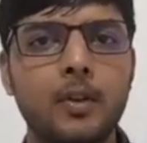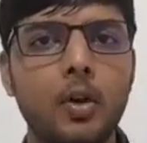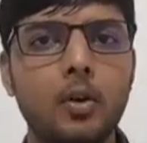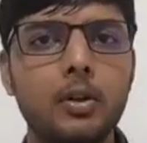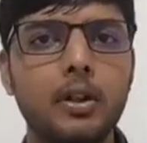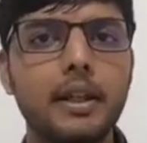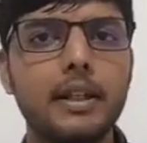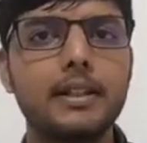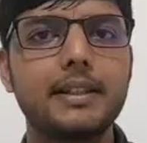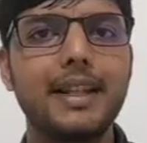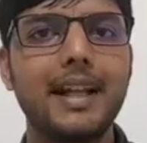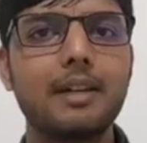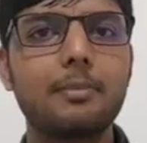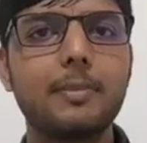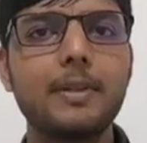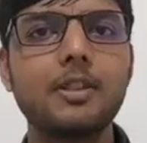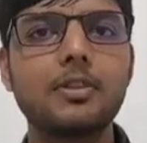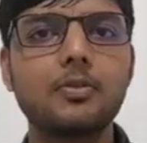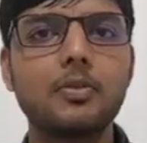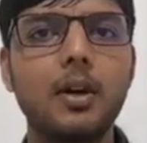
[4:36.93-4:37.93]
Okay, that
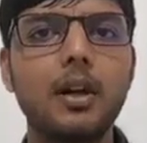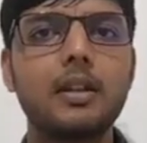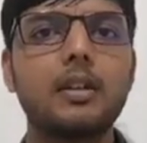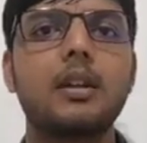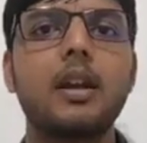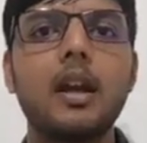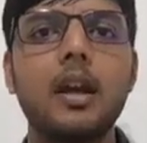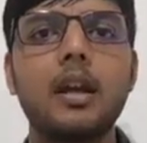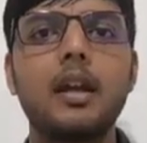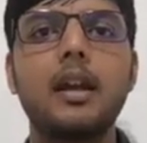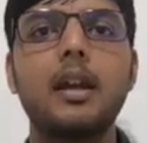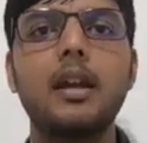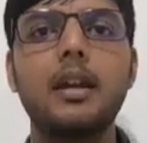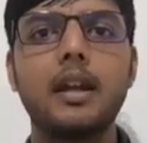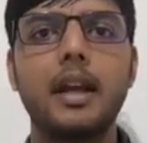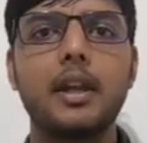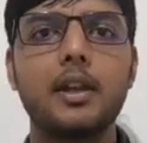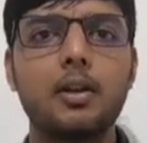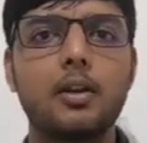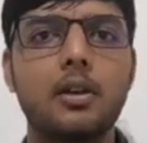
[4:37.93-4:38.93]
means what?
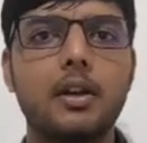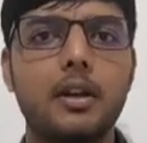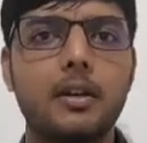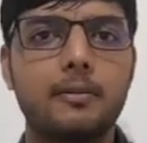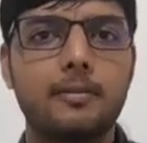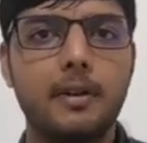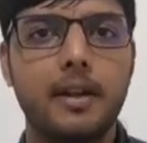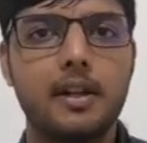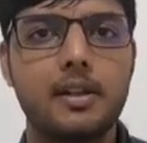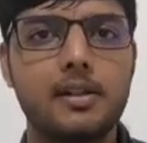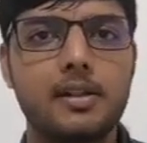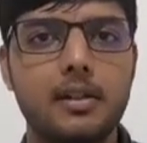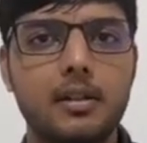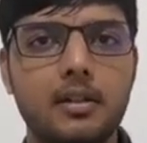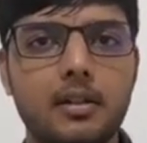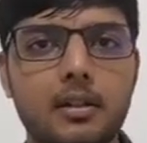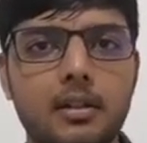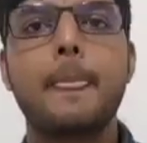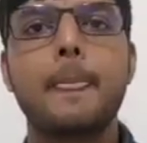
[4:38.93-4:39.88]
Irregular reflection.